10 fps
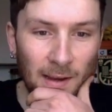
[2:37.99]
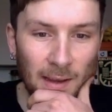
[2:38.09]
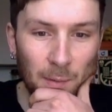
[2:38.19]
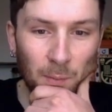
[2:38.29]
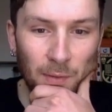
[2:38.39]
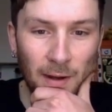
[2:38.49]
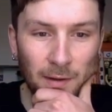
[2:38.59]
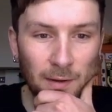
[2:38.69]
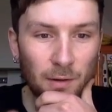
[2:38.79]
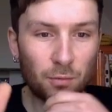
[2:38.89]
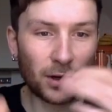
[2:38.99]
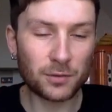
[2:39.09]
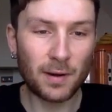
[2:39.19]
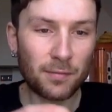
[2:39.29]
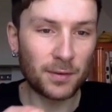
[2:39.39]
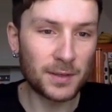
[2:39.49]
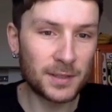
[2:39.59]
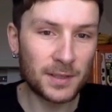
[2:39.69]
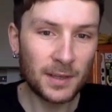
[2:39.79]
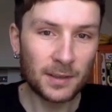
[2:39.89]
It will then
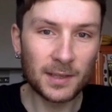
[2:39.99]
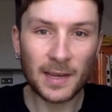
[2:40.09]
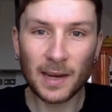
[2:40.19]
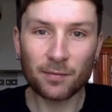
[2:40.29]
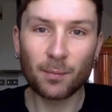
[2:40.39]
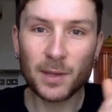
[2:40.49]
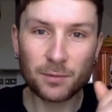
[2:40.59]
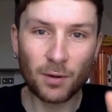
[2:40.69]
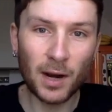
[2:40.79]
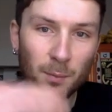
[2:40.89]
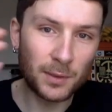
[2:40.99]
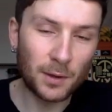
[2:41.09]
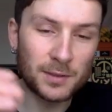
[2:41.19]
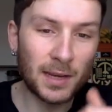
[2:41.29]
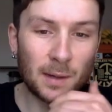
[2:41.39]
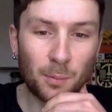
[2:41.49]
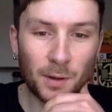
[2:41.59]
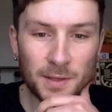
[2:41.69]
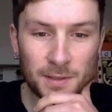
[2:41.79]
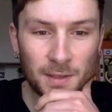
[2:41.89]
cross-reference the data from this ride with those data
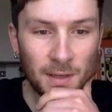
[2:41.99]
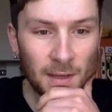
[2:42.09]
points